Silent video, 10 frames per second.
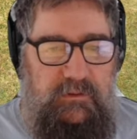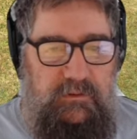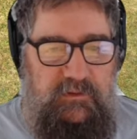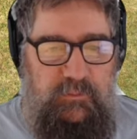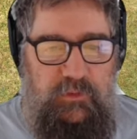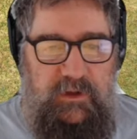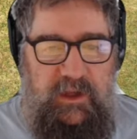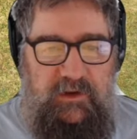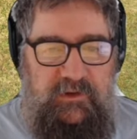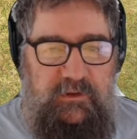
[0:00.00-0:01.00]
Let's put a
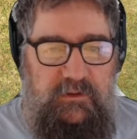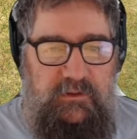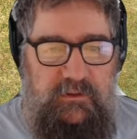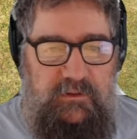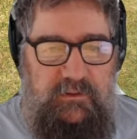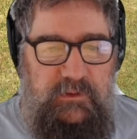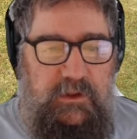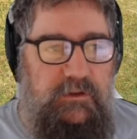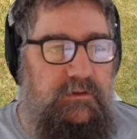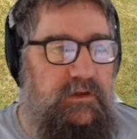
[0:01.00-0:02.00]
cat in. There we
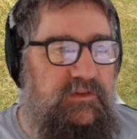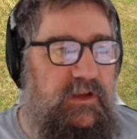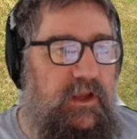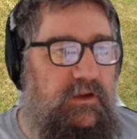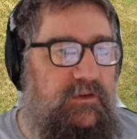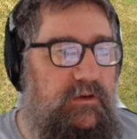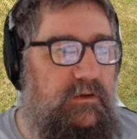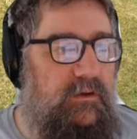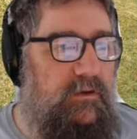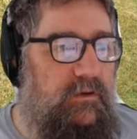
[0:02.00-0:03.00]
go. There's a cat.
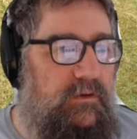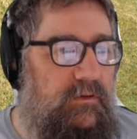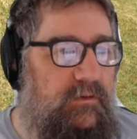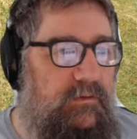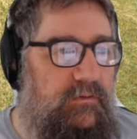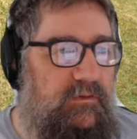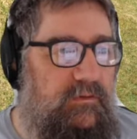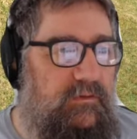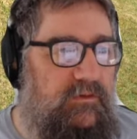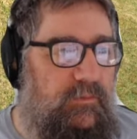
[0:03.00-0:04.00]

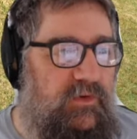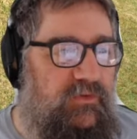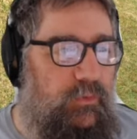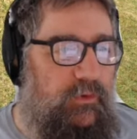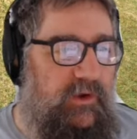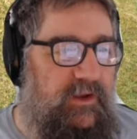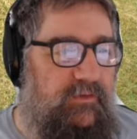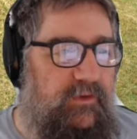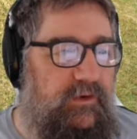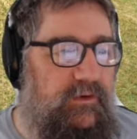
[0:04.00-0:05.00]
I'm not sure what I
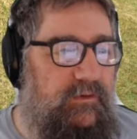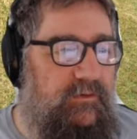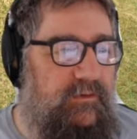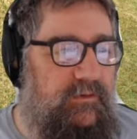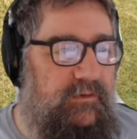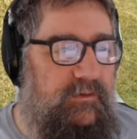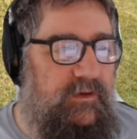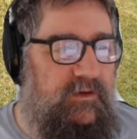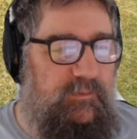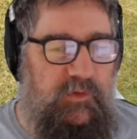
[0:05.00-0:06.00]
added then.
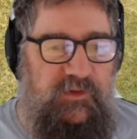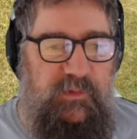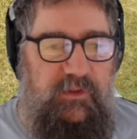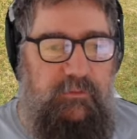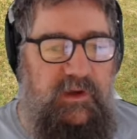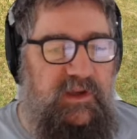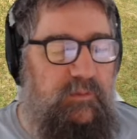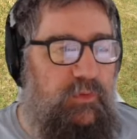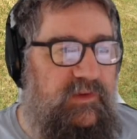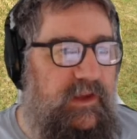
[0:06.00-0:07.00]
Yeah, it's supposed to be a
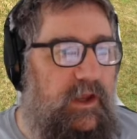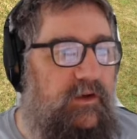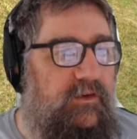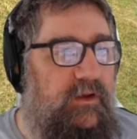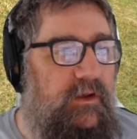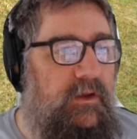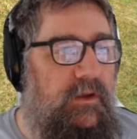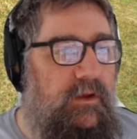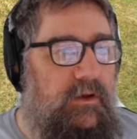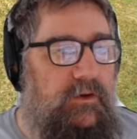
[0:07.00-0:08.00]
3D pussycat.
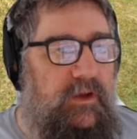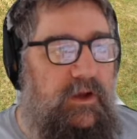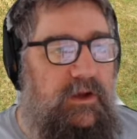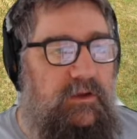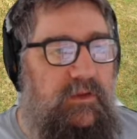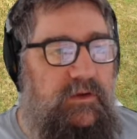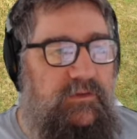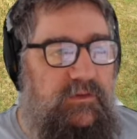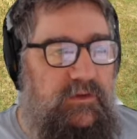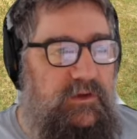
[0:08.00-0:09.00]
Okay,
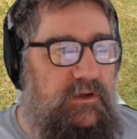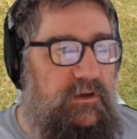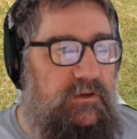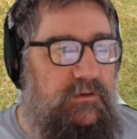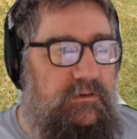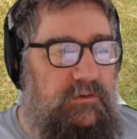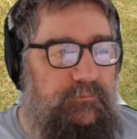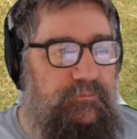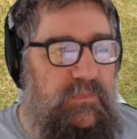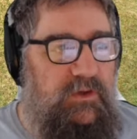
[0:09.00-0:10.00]
there's the
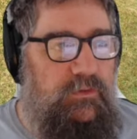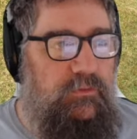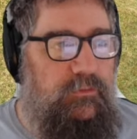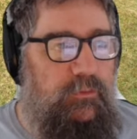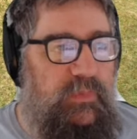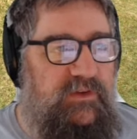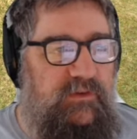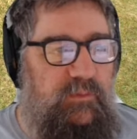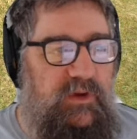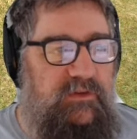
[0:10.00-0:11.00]
usual bits
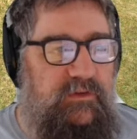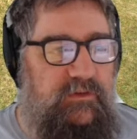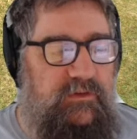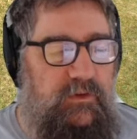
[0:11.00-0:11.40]
and pieces.